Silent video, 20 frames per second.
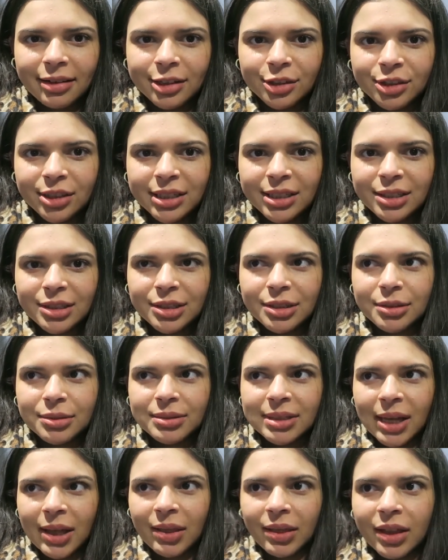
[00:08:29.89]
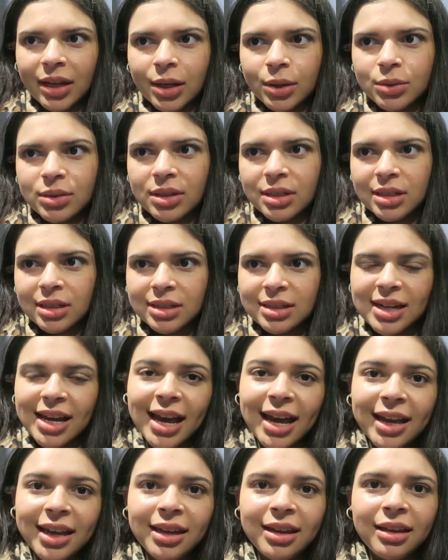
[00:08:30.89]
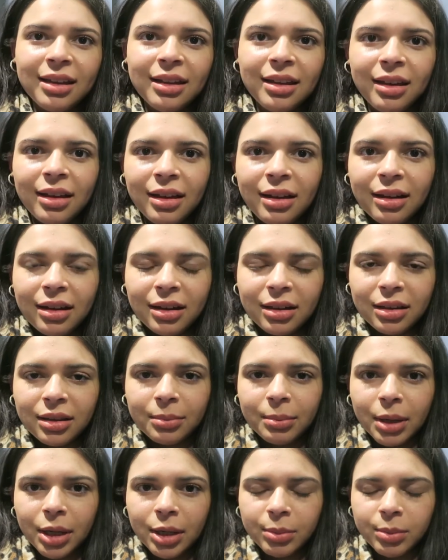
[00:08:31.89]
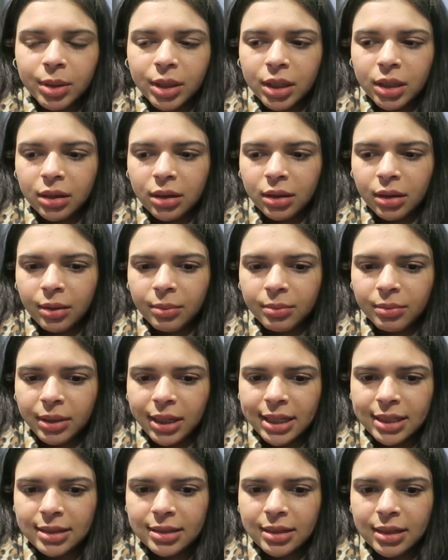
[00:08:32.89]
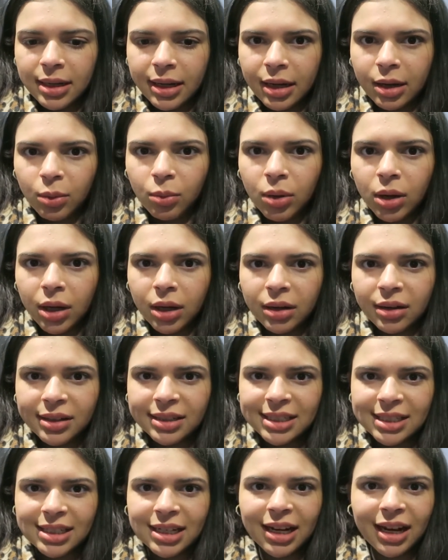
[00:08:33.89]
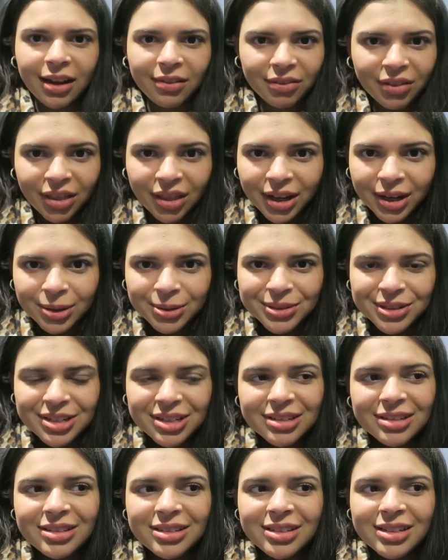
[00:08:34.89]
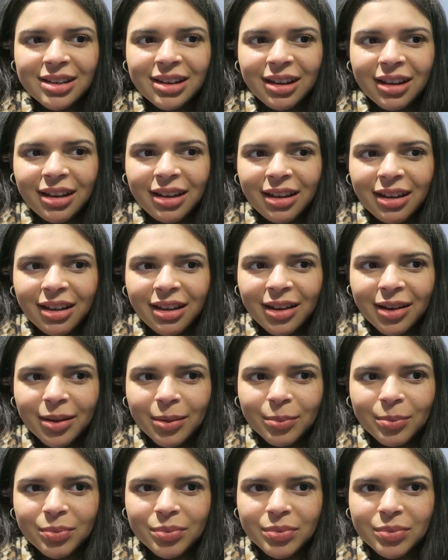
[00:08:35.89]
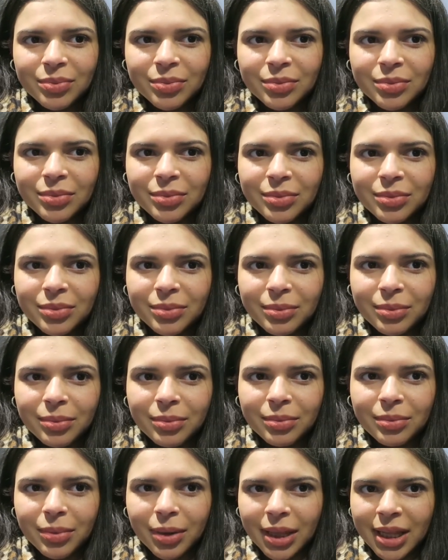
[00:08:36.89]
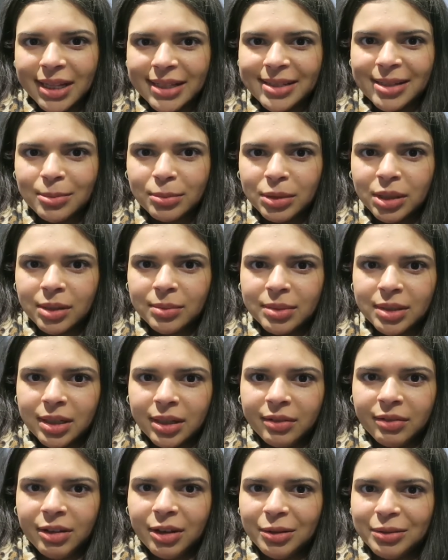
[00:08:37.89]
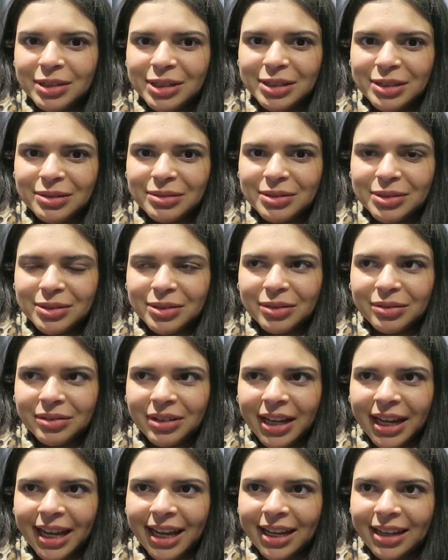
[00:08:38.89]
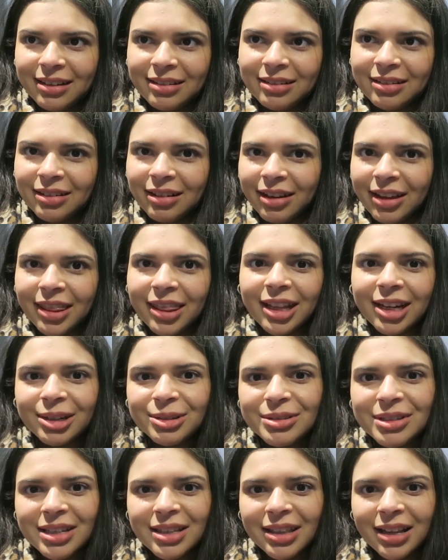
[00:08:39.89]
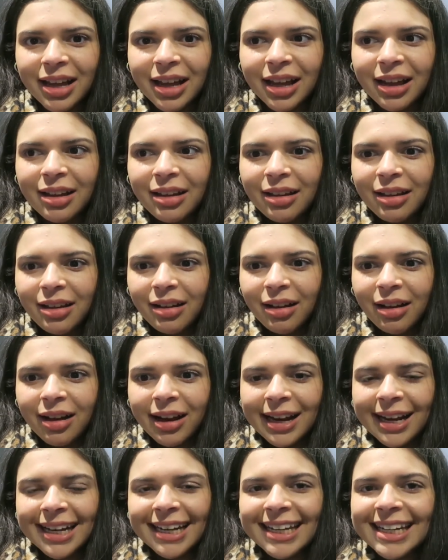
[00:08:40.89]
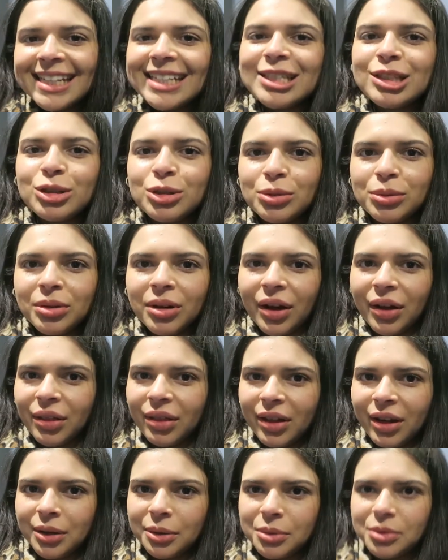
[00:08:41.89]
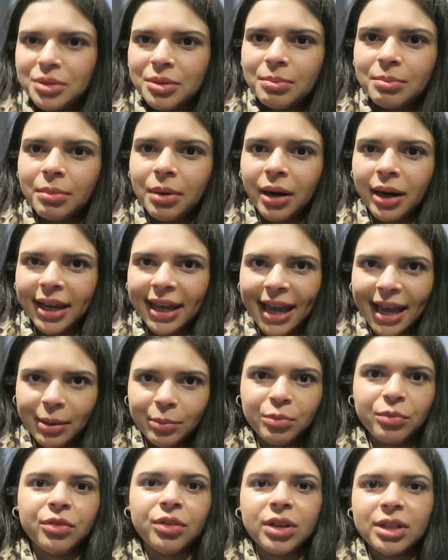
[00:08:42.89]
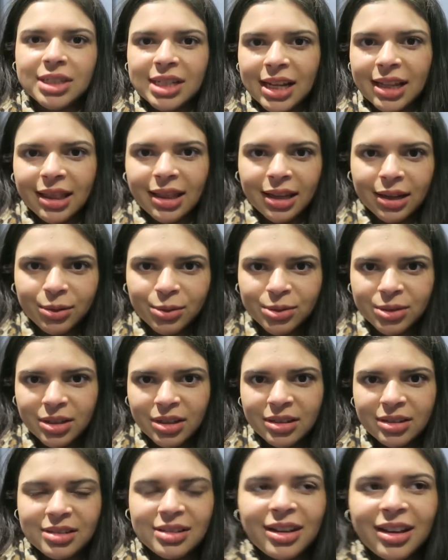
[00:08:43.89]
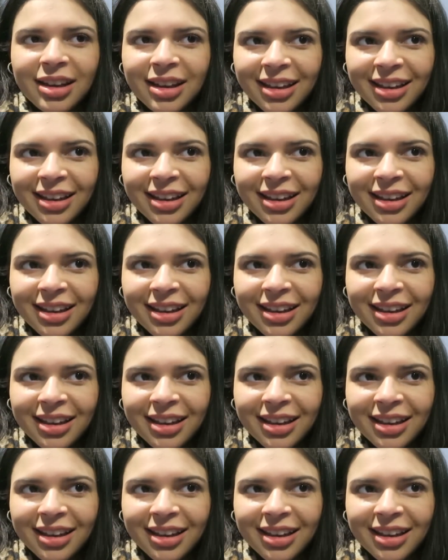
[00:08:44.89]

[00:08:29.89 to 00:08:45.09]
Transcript: I try and do 10,000 a day at the moment. Yesterday at work I did 11,000. But then sometimes I only do sort of like 9,000 there. I at least do 9,000, but I aim for 10,000.